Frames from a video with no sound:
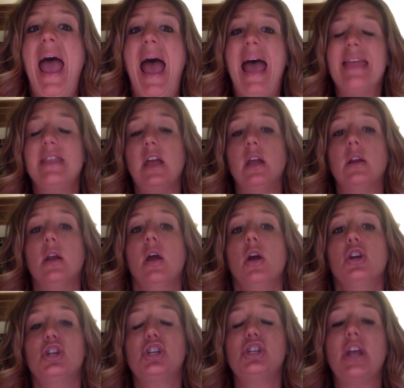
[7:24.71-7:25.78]
and then
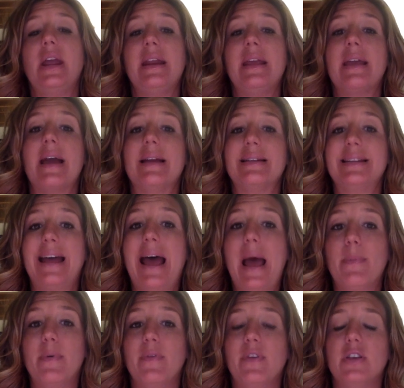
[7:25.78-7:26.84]
shading on
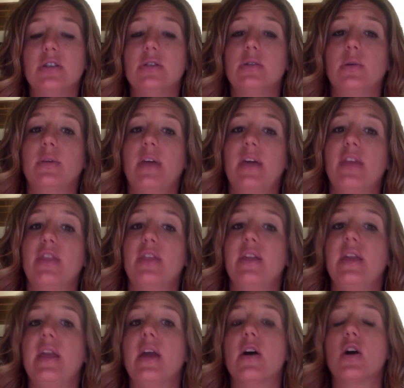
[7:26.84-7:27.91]
top of it so that
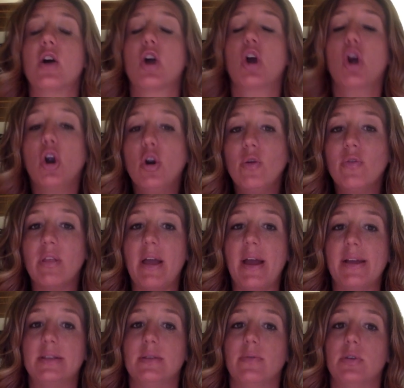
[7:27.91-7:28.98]
the curved
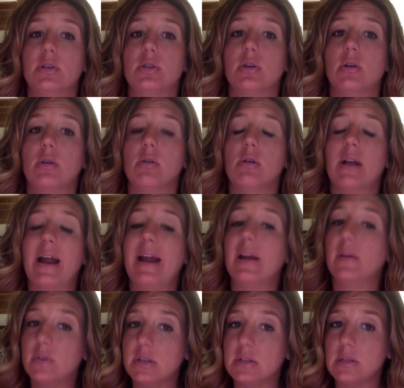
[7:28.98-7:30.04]
lines of the circle kind
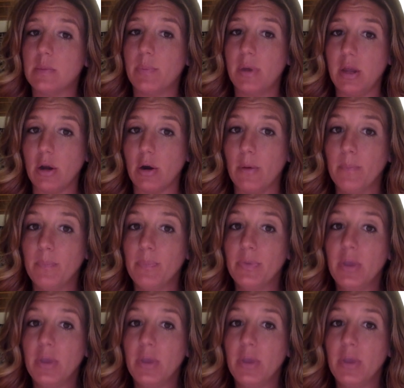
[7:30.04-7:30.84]
of disappear.